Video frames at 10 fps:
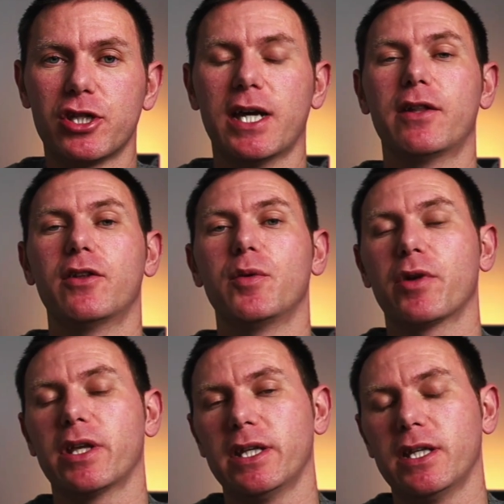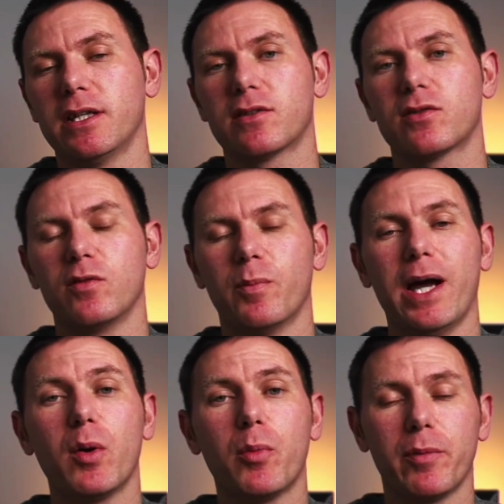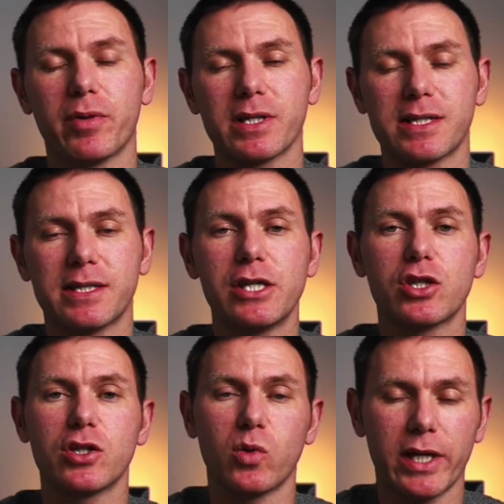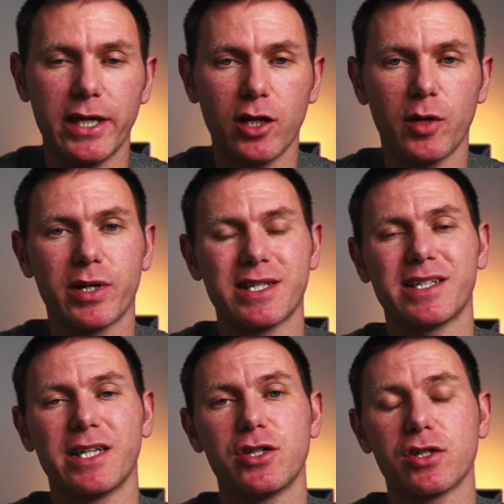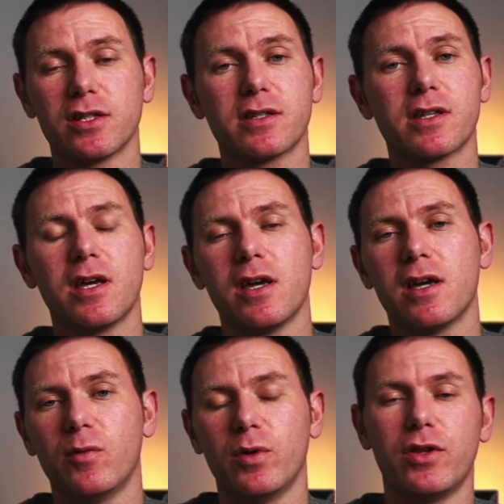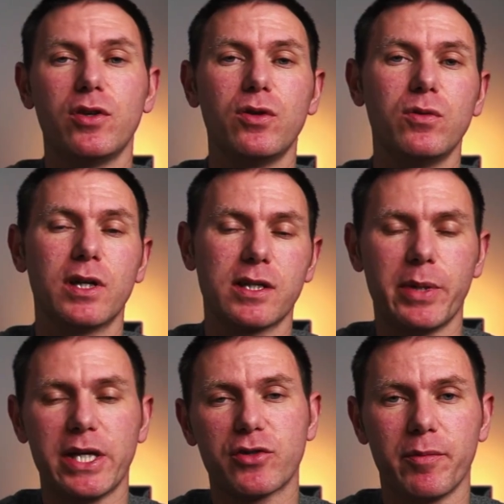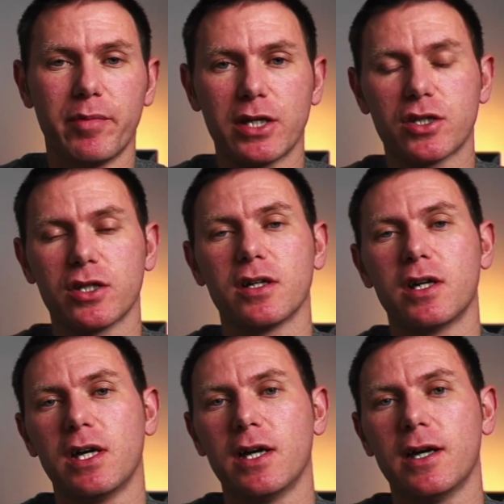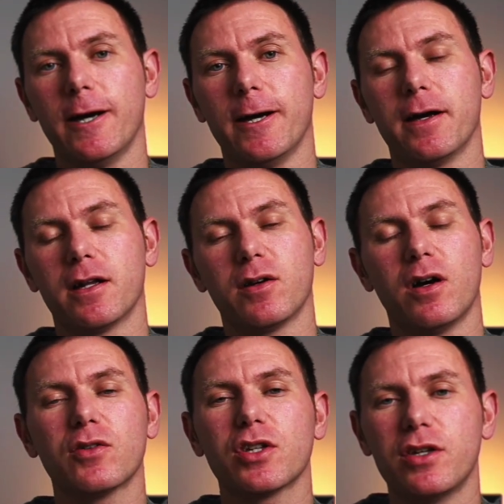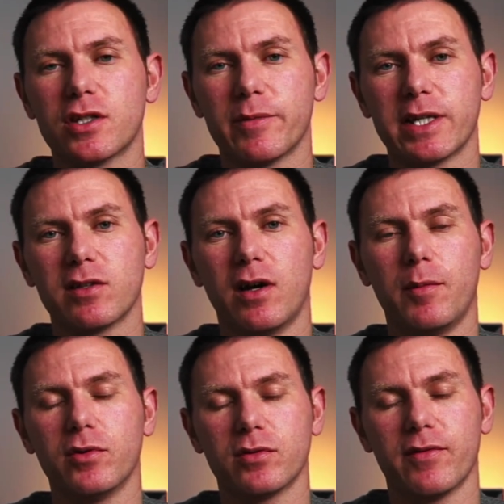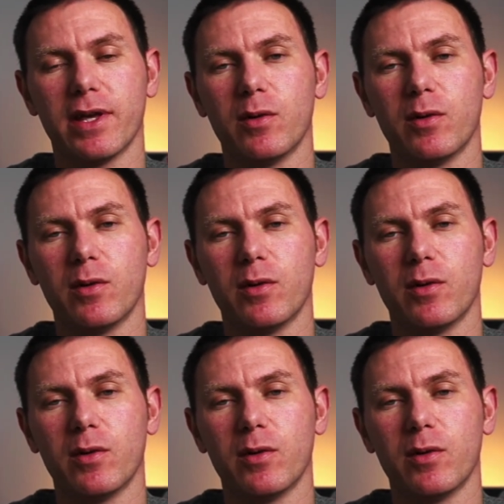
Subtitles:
you can do, bringing in sort of PowerPoint presentations or keynote presentations with you as a picture-in-picture. And I'll show you some examples of that